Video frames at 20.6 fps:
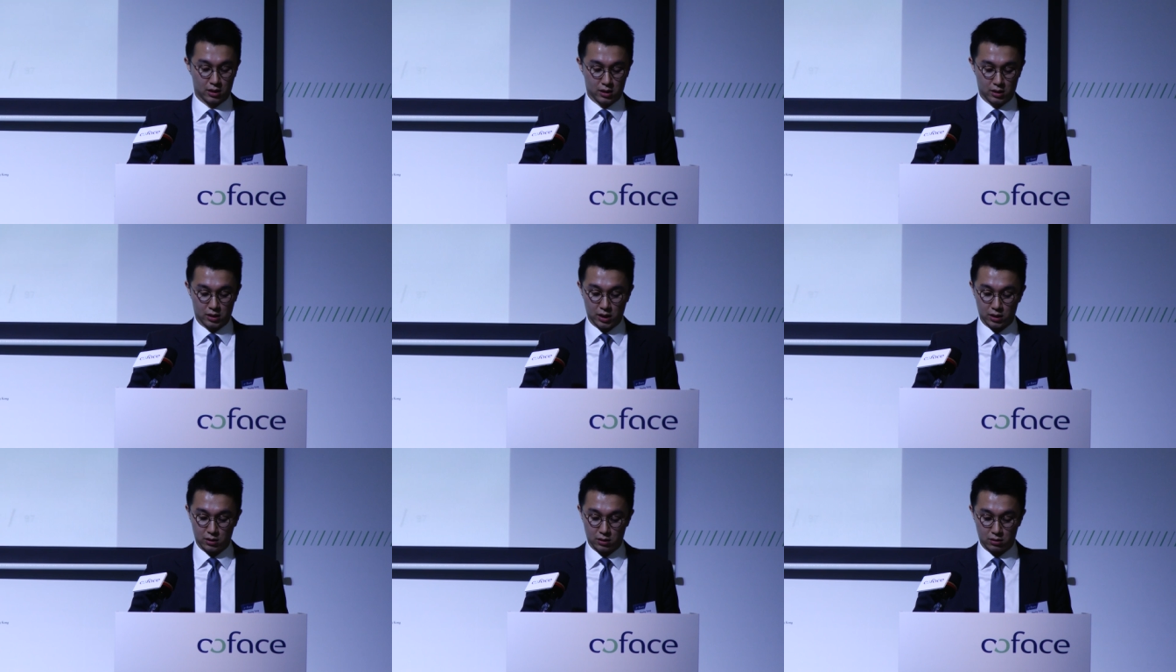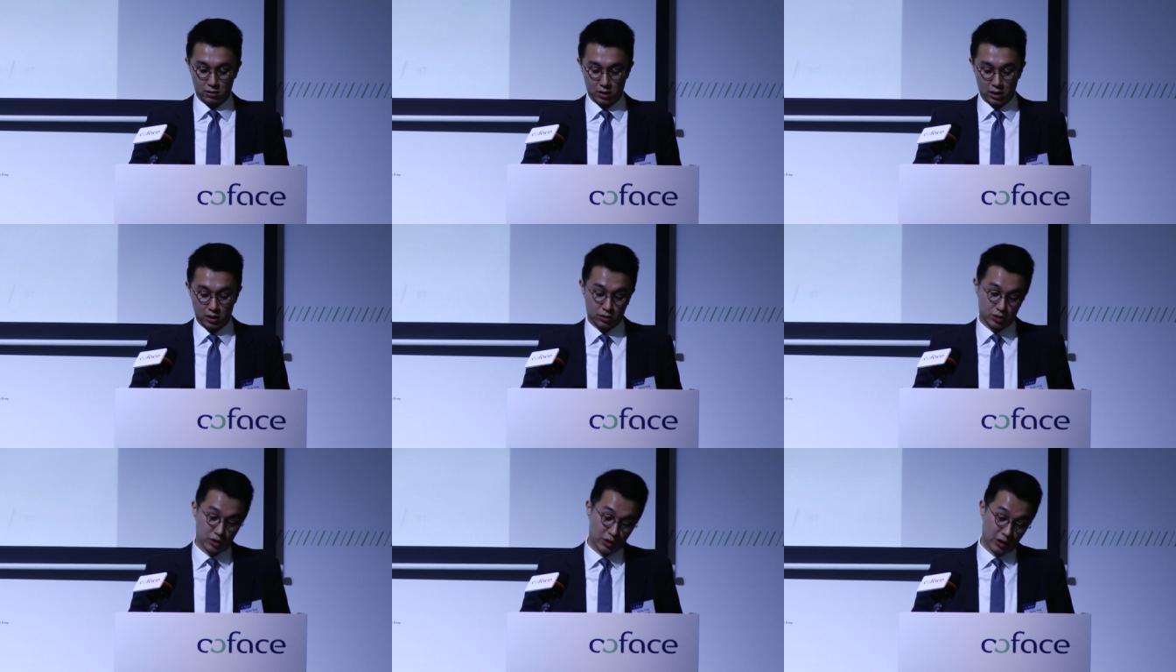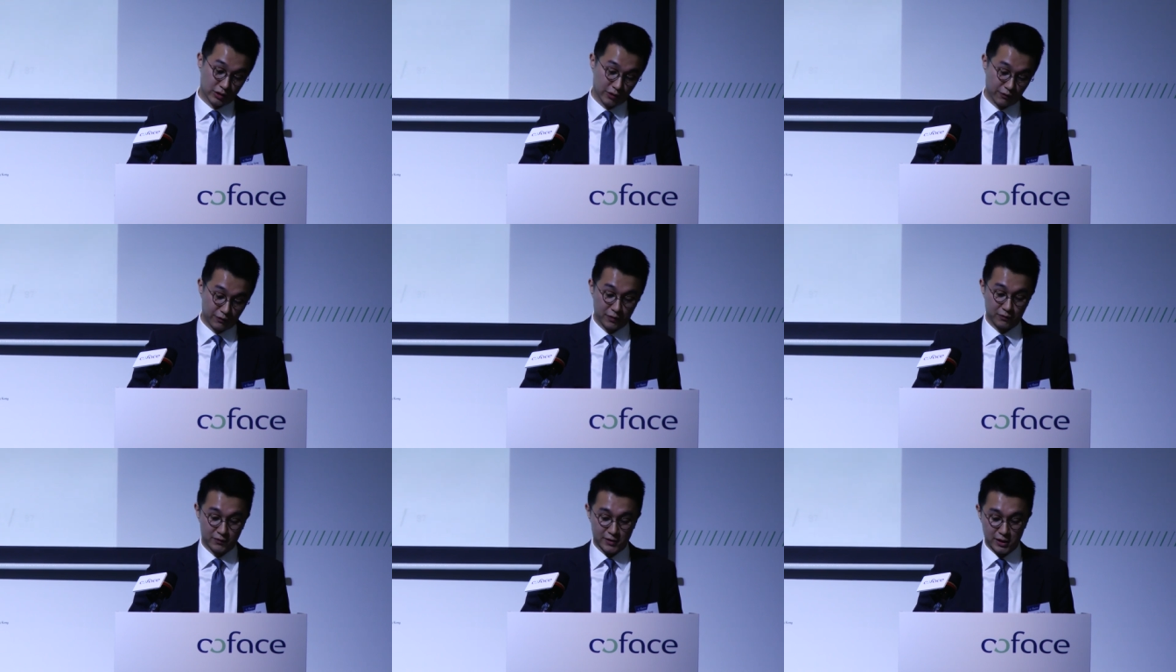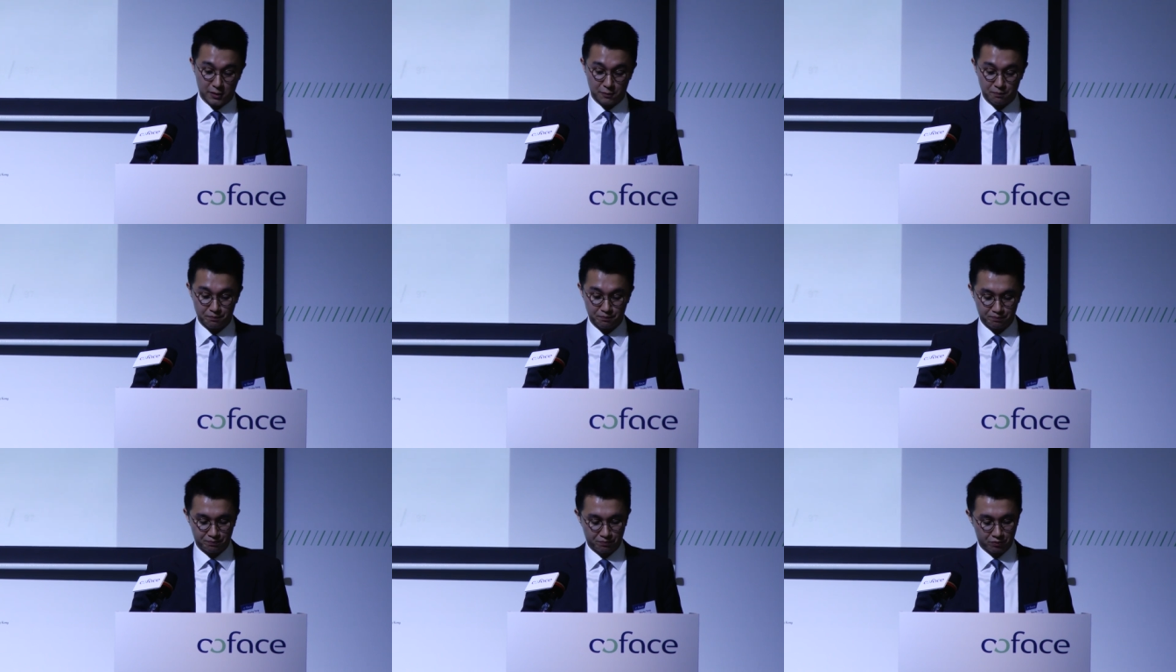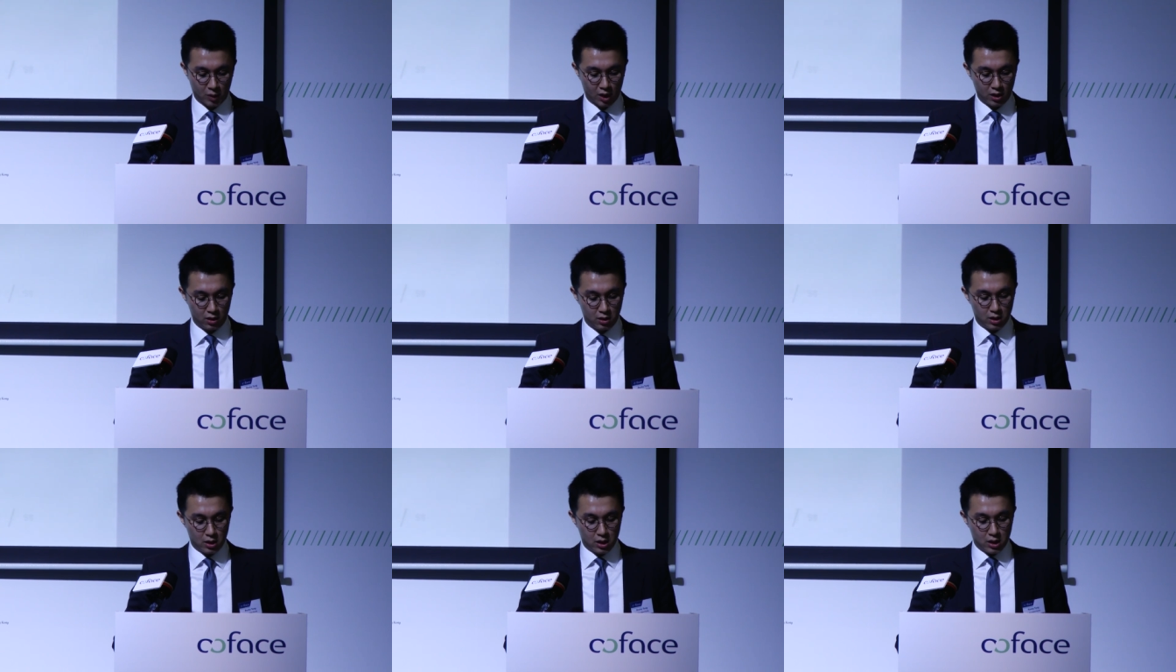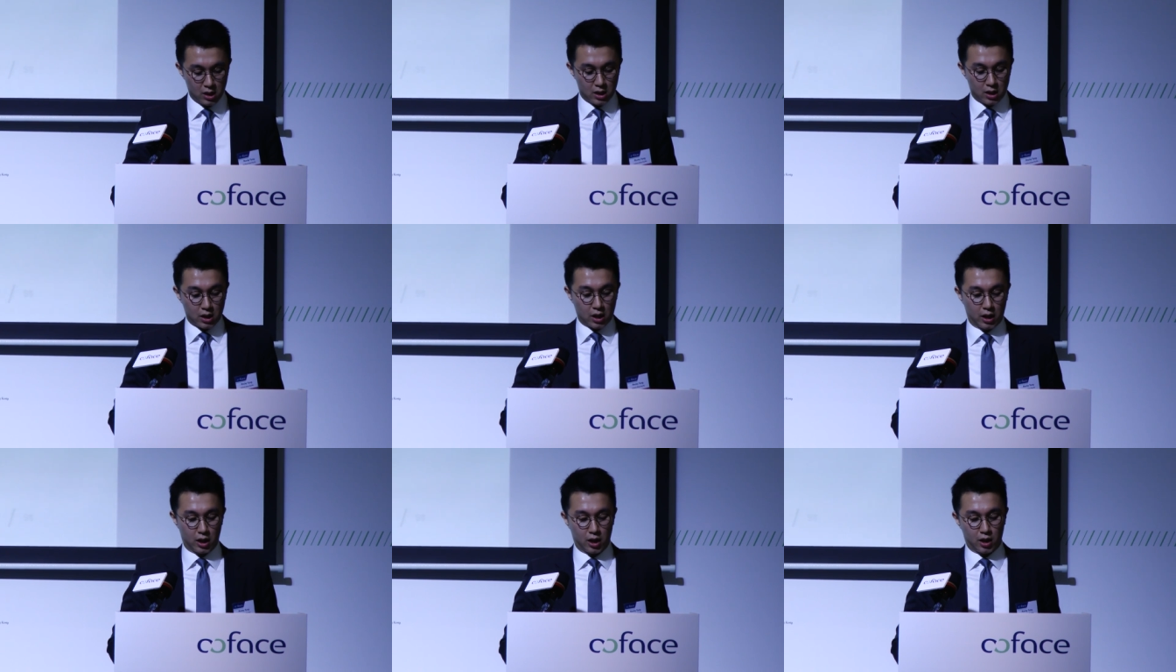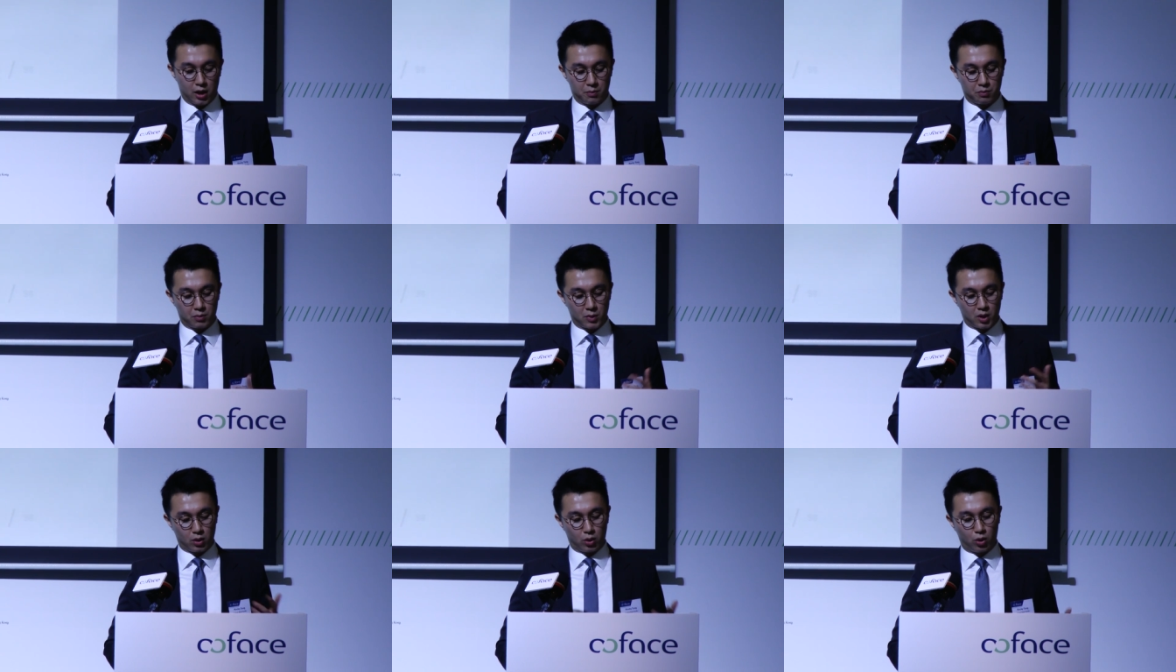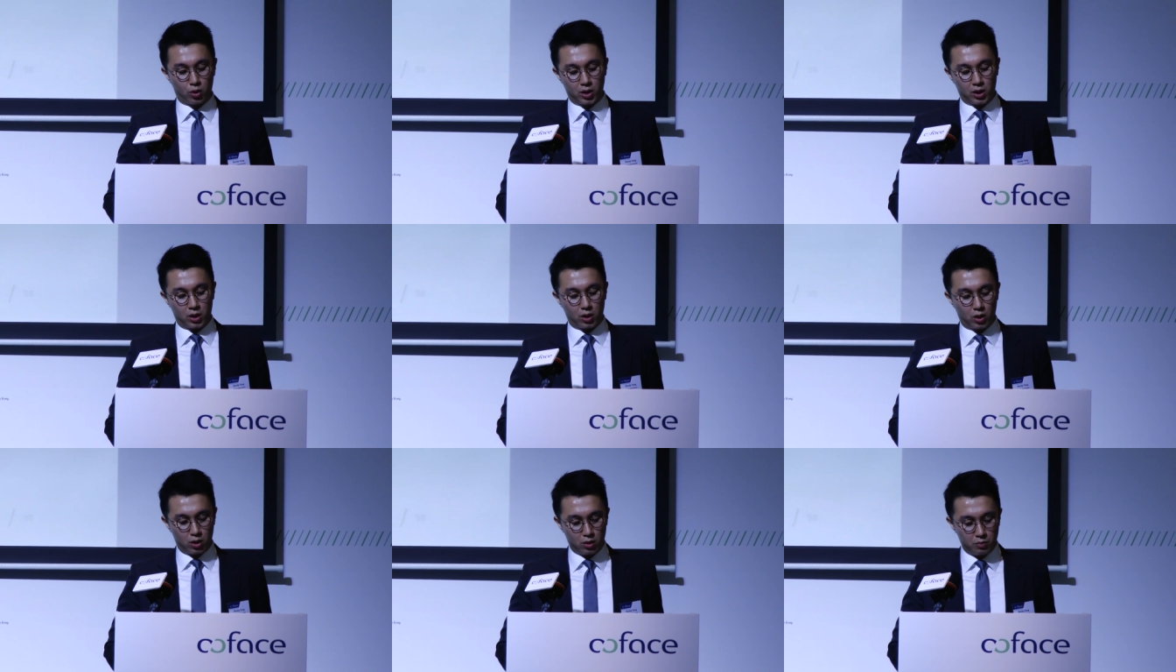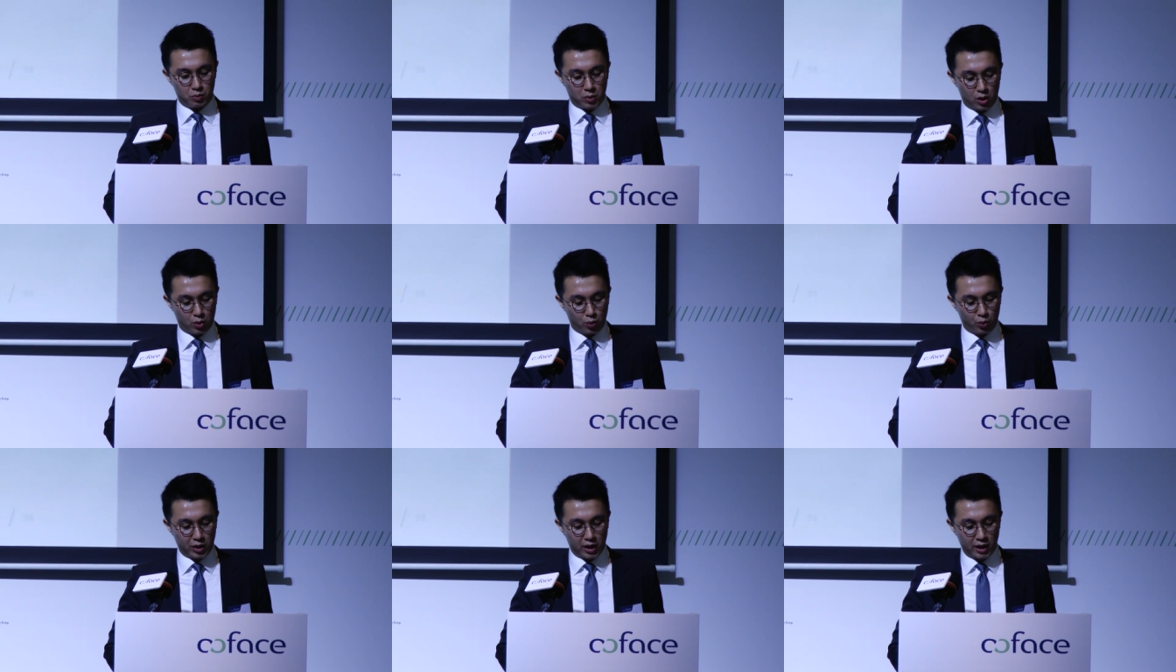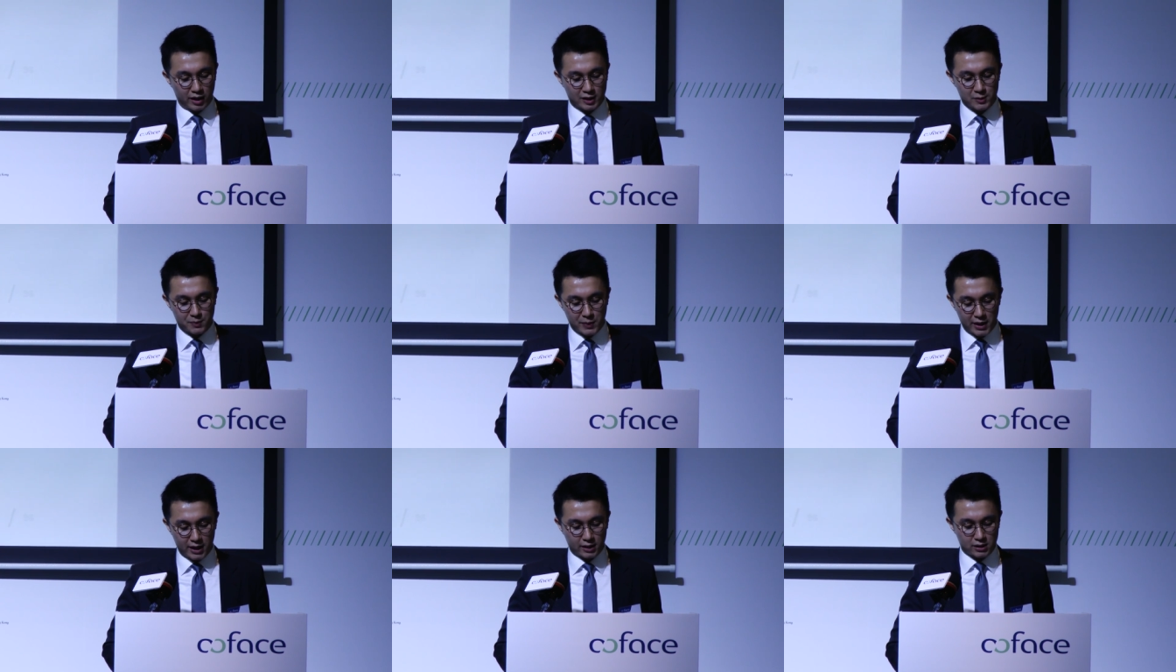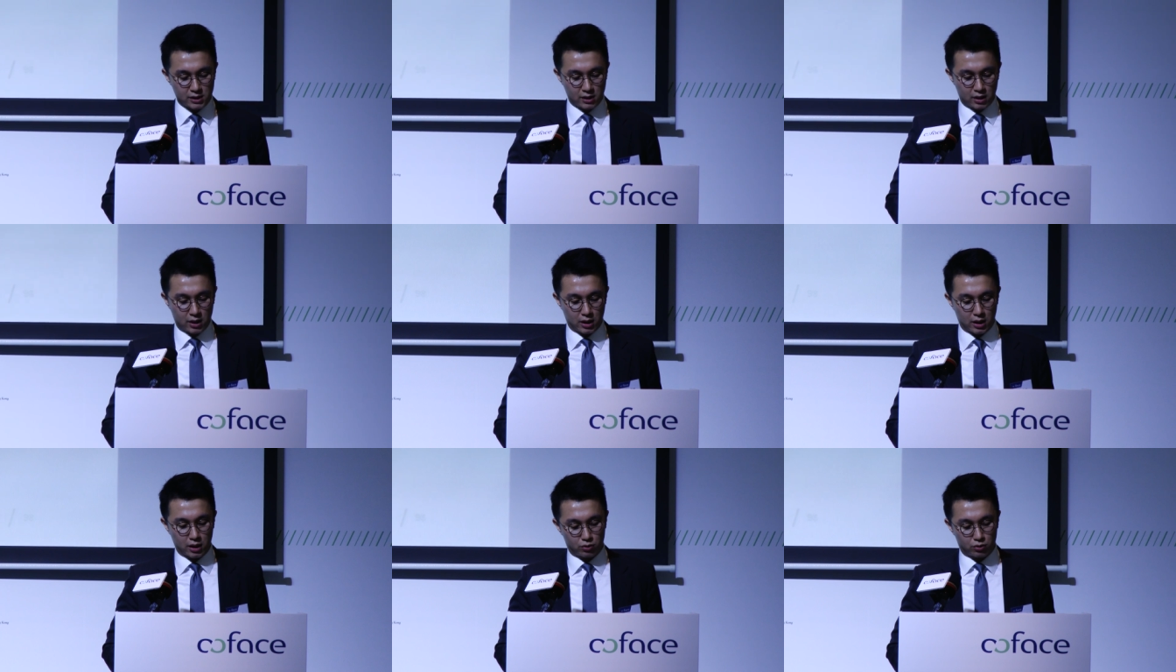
uh, in, in two thousand fifteen. Um, all in all, we expect uh,